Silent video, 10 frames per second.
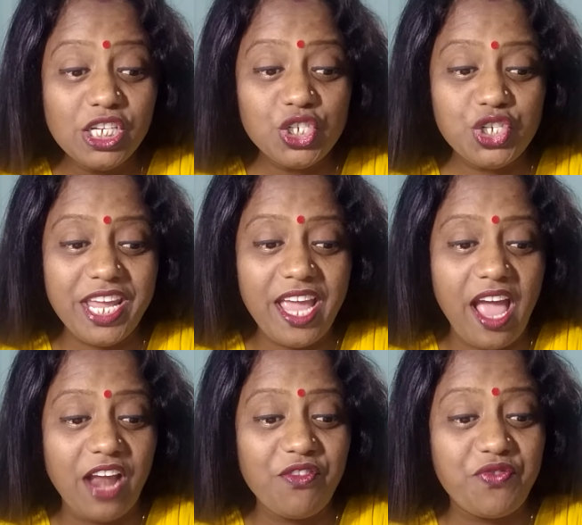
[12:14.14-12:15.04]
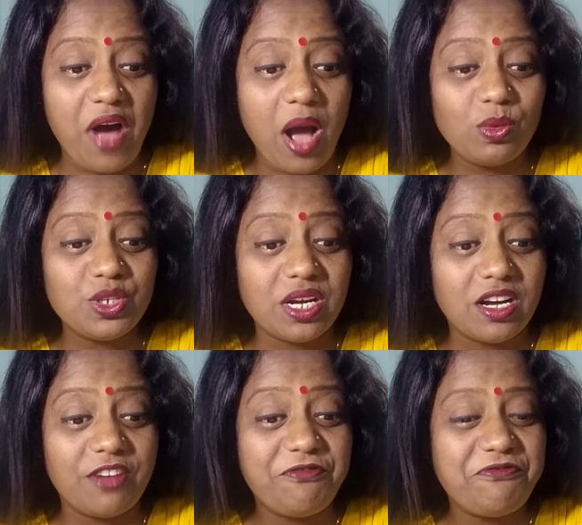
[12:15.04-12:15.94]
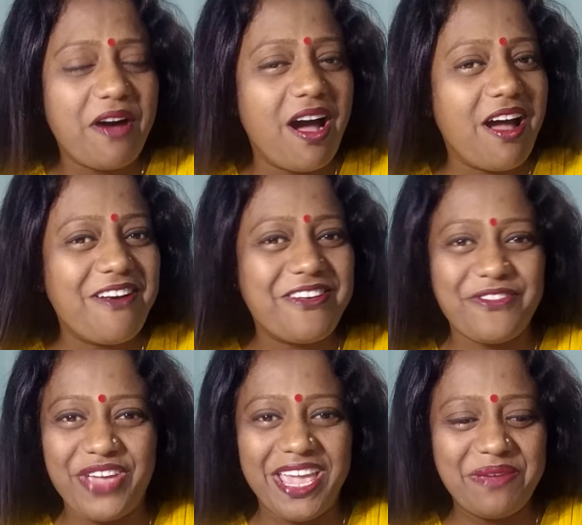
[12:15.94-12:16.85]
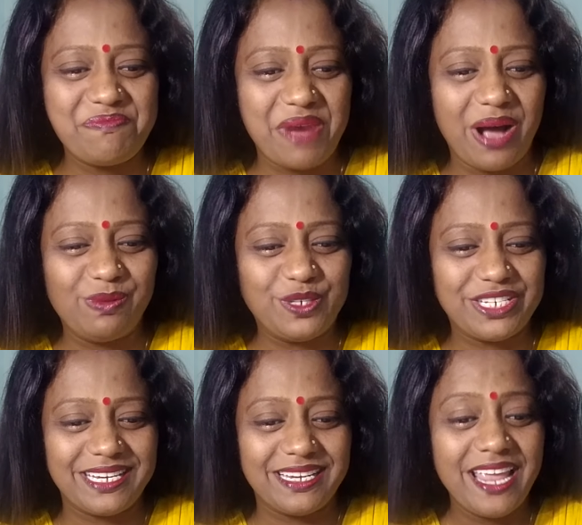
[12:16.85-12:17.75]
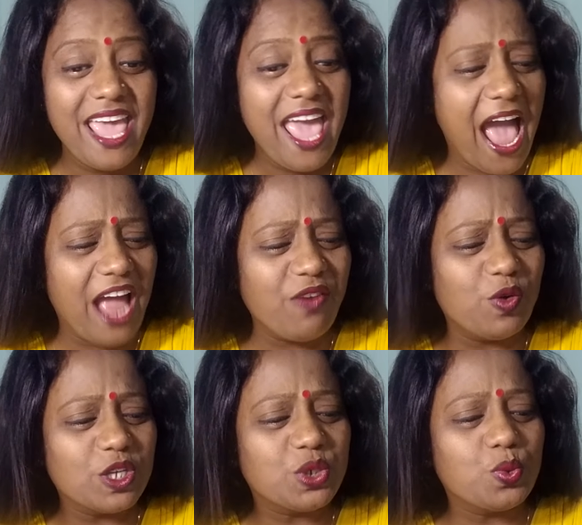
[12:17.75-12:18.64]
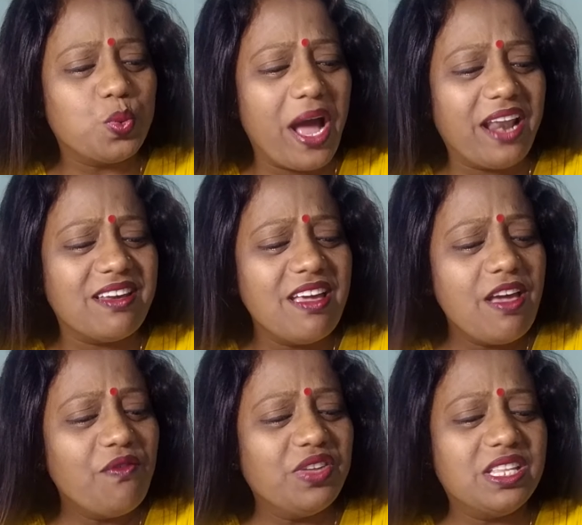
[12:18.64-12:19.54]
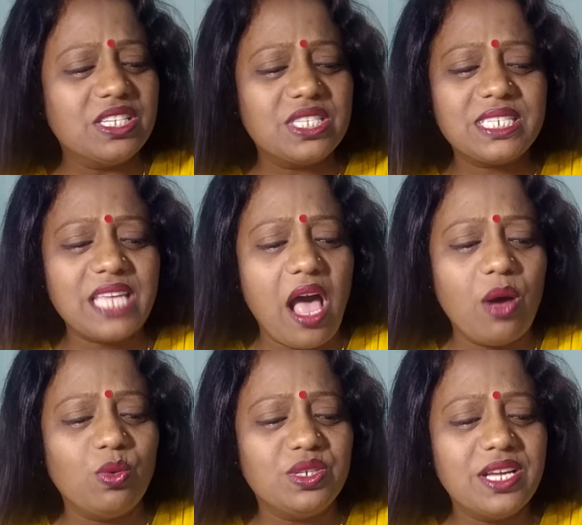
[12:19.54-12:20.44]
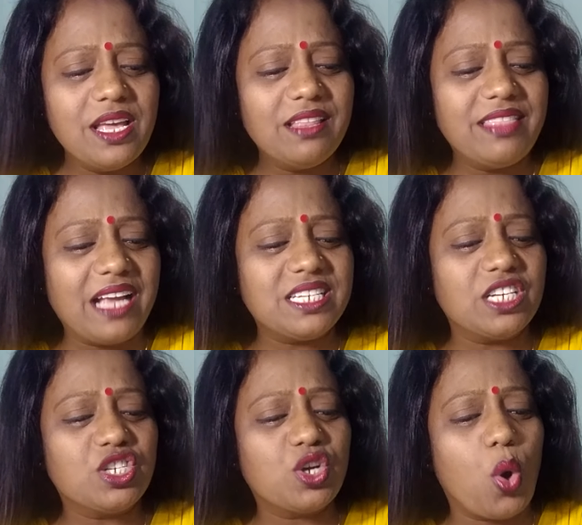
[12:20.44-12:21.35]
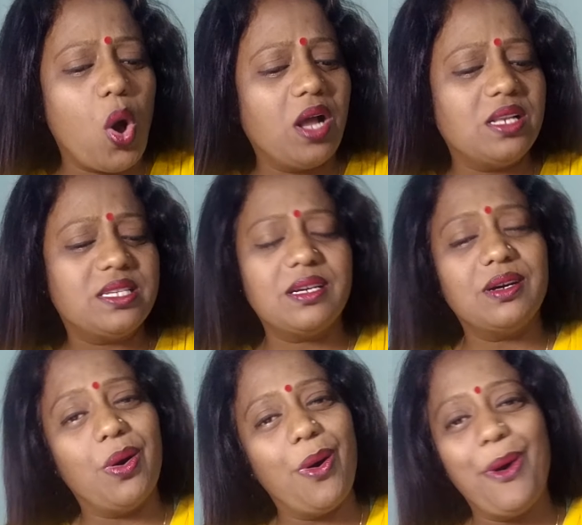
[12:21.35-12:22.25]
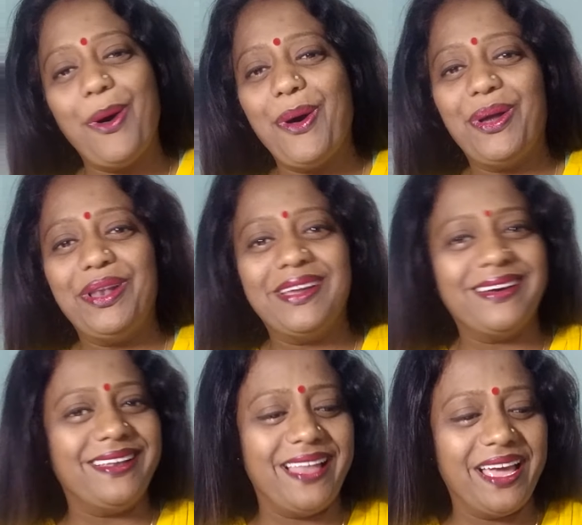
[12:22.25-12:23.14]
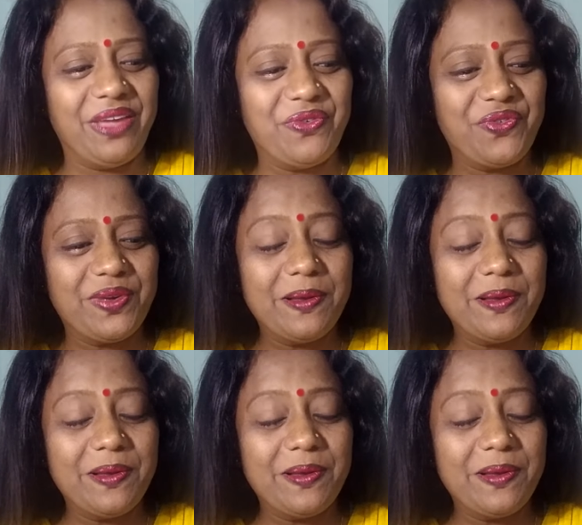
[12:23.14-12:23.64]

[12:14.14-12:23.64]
She had found her faraway mountain and was one with the sound that had called her all her life.